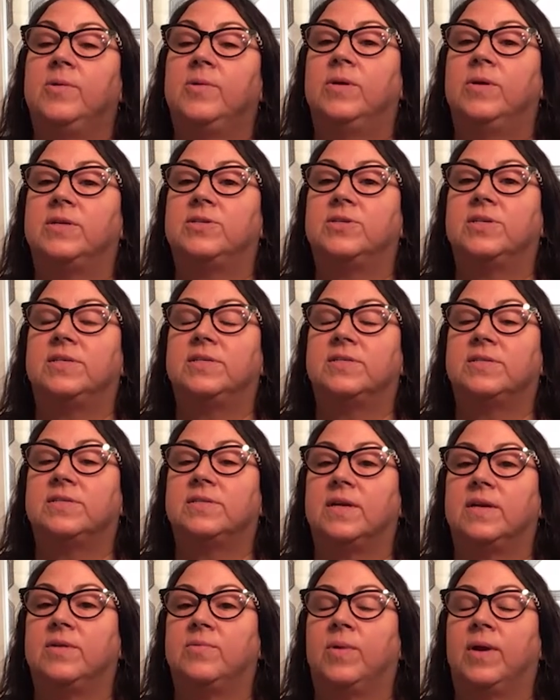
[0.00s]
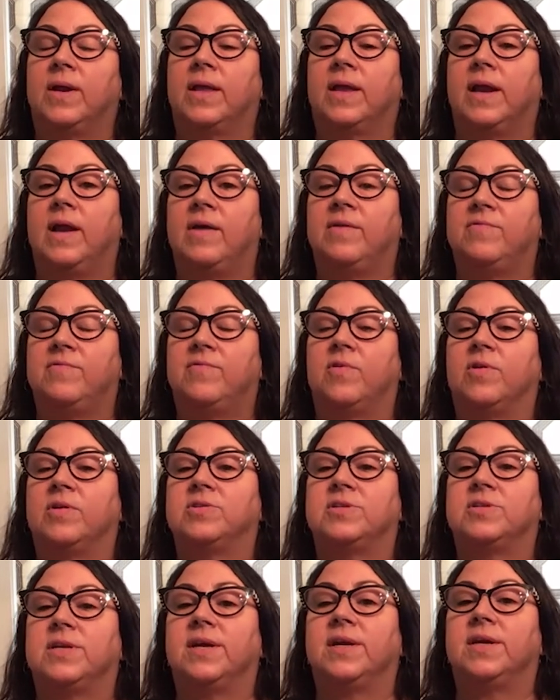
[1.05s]
which is really
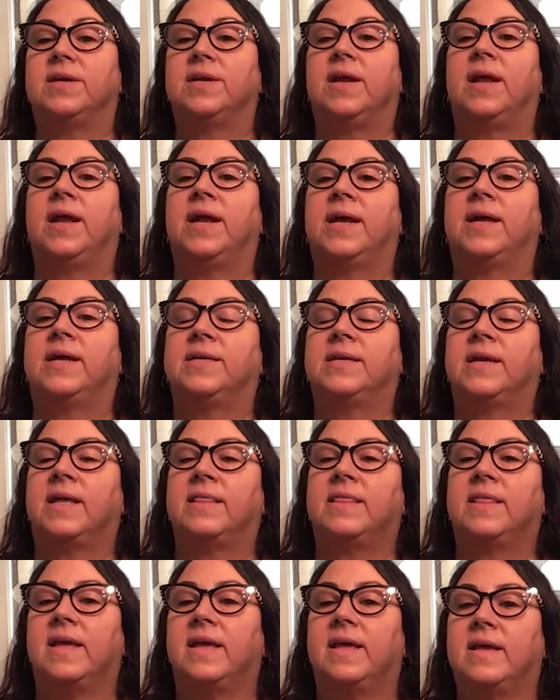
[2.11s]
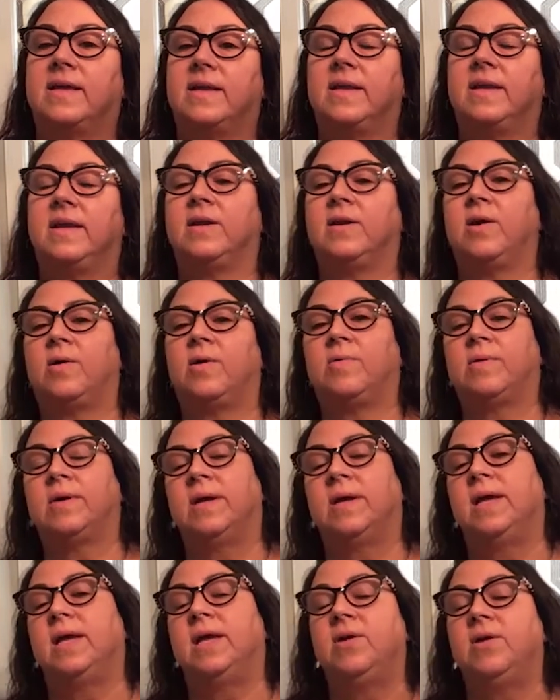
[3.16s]
unfortunate. And I think,
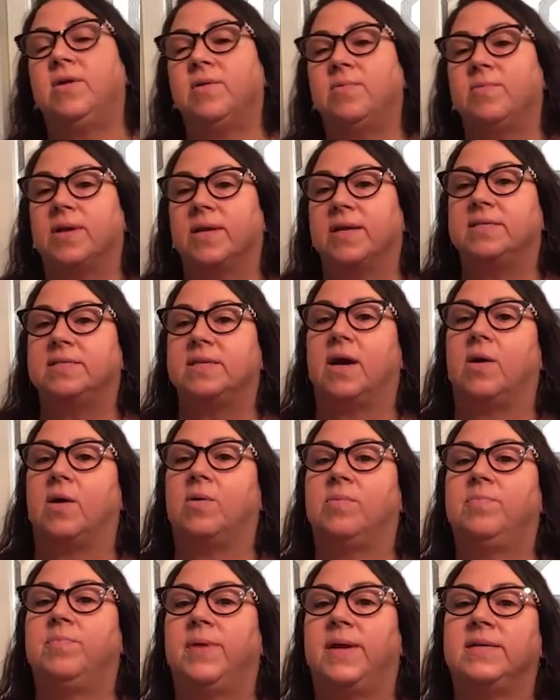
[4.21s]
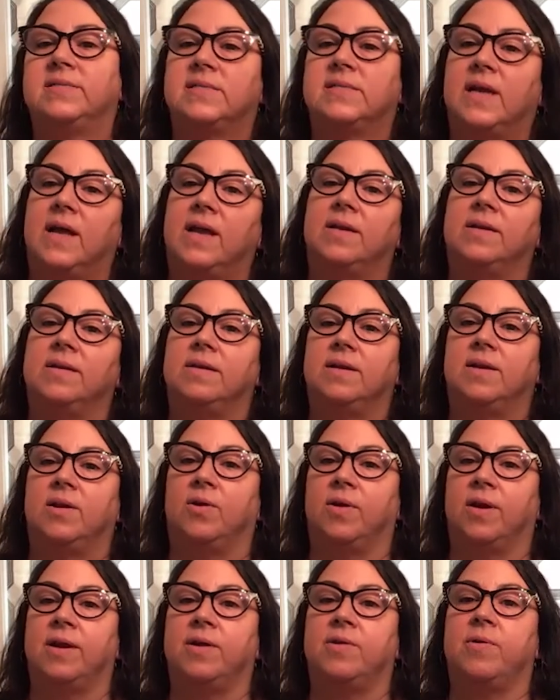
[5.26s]
you can really tell based on
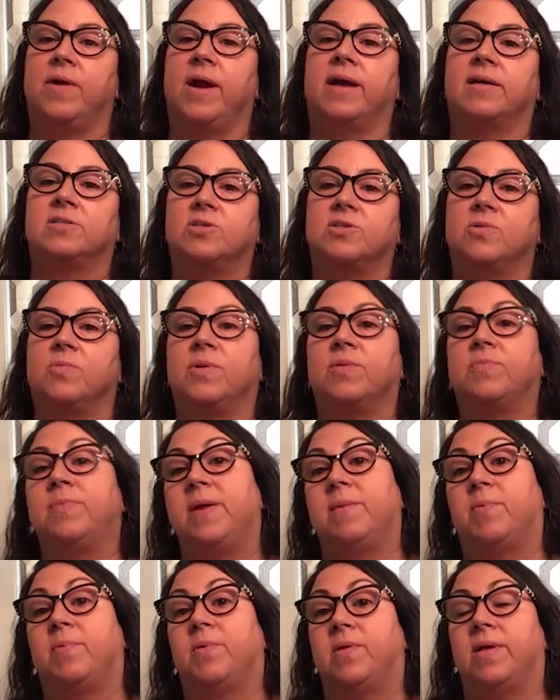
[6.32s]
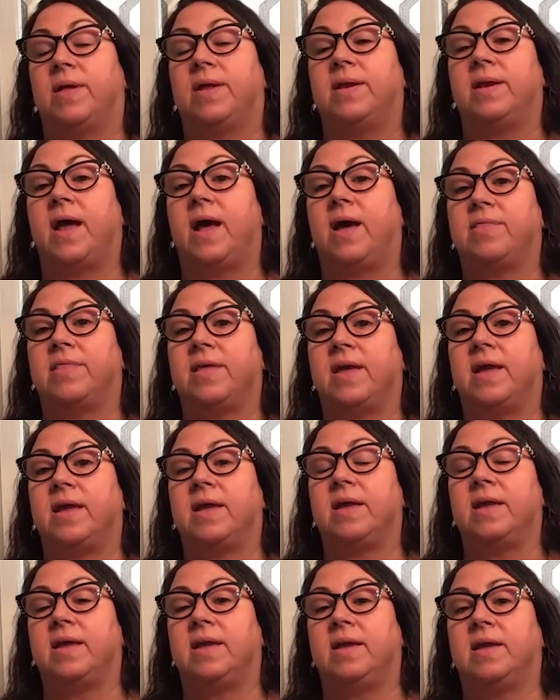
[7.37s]
your interaction with people and how
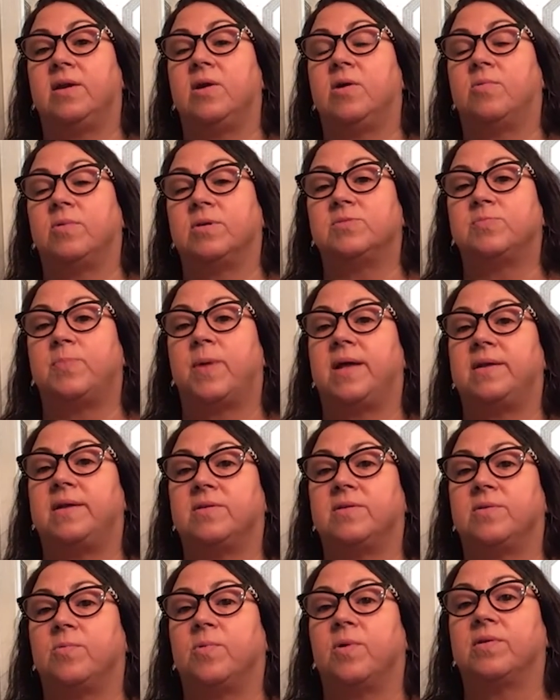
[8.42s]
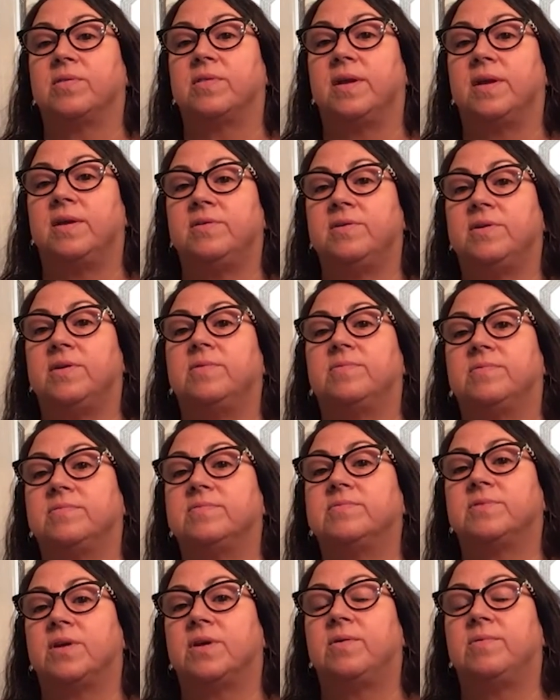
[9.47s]
they, respond to the work that you do.
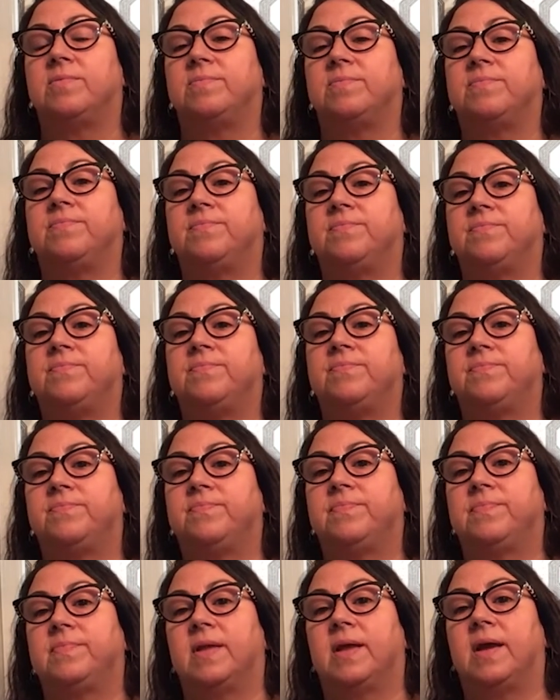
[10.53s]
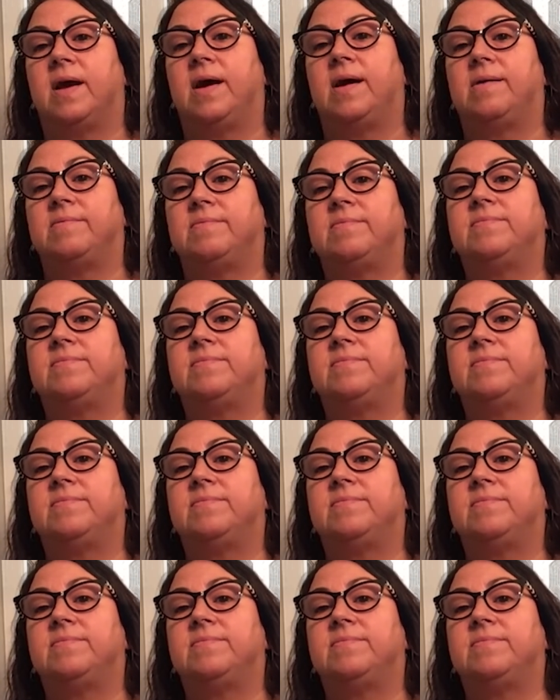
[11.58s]
So, yeah.